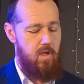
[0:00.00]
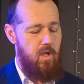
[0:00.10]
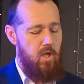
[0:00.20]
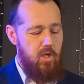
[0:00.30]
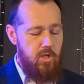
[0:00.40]

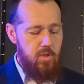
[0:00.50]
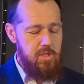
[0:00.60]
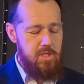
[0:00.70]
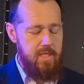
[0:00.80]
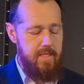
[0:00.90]
You
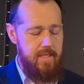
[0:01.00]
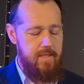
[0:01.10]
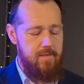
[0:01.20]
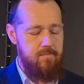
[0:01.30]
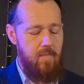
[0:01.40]
see,
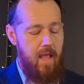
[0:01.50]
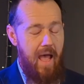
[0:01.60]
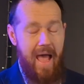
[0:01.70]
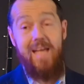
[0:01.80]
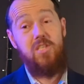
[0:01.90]

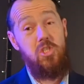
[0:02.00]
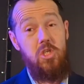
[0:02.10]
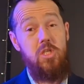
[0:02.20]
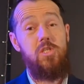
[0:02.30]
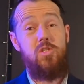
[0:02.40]
at
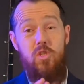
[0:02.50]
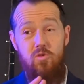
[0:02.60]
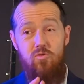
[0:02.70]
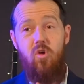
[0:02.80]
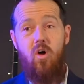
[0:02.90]
just the
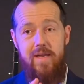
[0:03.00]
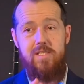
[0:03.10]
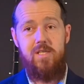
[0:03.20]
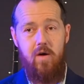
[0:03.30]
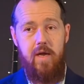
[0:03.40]
right
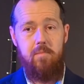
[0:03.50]
time,